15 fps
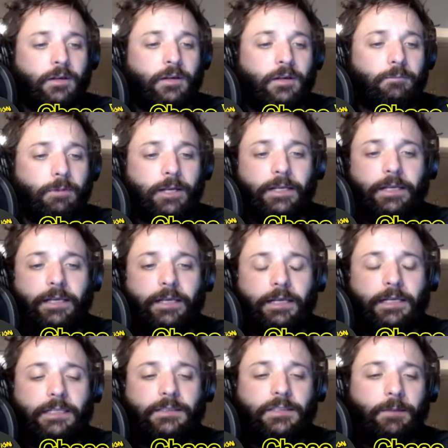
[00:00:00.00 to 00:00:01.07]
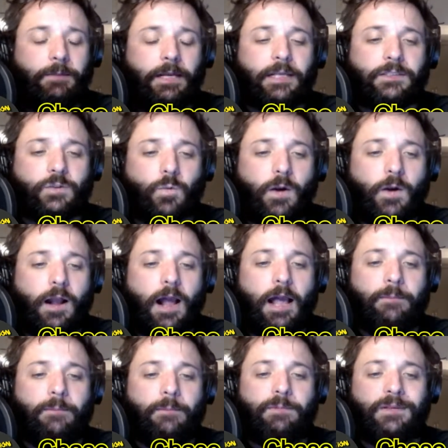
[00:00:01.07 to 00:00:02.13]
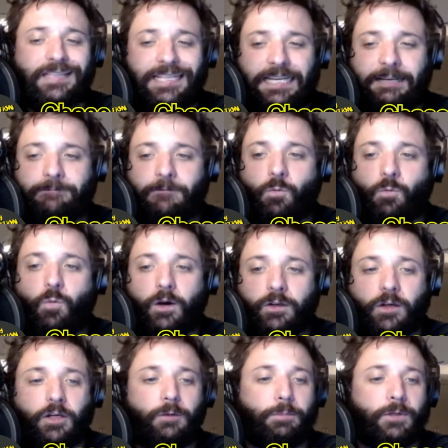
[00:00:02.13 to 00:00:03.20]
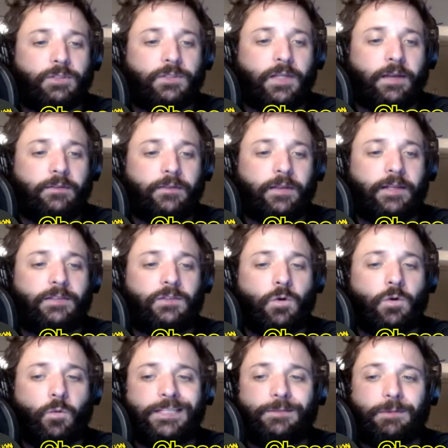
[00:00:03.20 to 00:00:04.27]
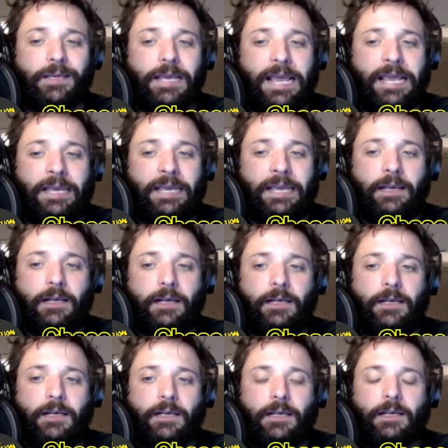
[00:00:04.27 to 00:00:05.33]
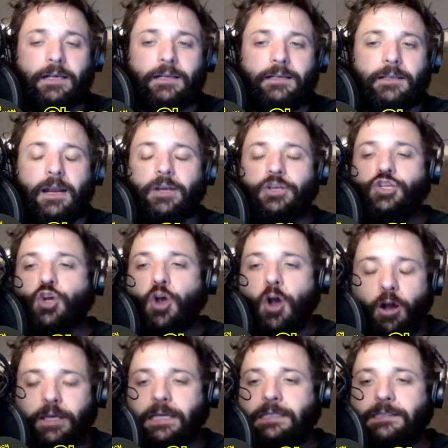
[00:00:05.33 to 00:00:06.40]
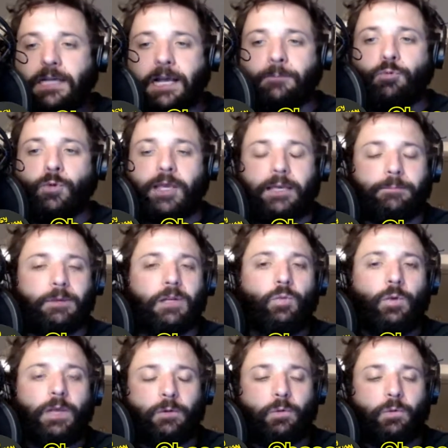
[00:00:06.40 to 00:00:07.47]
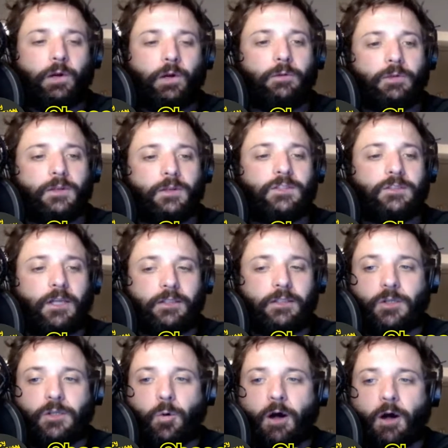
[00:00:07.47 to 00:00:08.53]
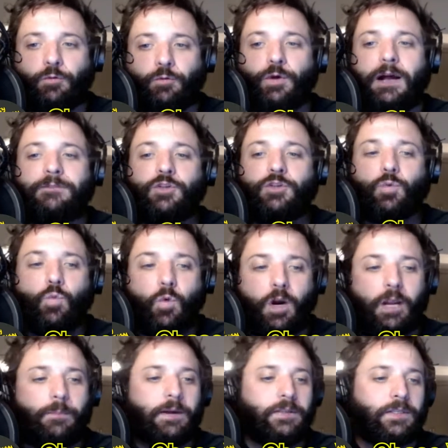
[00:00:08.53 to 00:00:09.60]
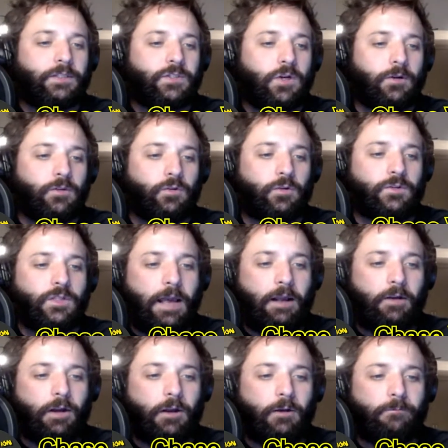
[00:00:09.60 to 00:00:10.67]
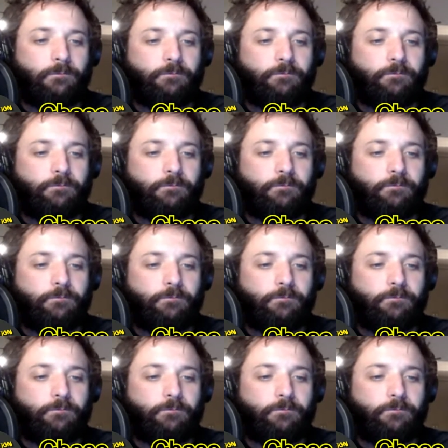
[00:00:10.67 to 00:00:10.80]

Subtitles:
But it's something as to where I believe 100% that it's going to be not a chalky type week, but a week where the studs go off and we don't have to worry about these dart throws in the background.